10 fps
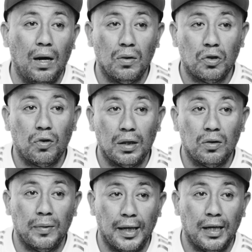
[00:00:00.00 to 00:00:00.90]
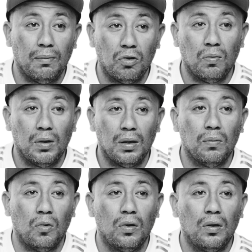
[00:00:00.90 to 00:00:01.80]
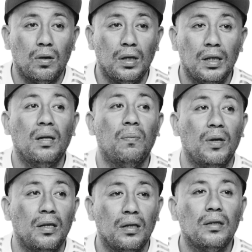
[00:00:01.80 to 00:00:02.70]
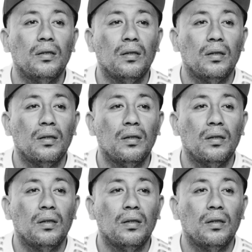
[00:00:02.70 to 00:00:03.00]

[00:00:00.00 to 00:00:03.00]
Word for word: I always try to make him to be more independent.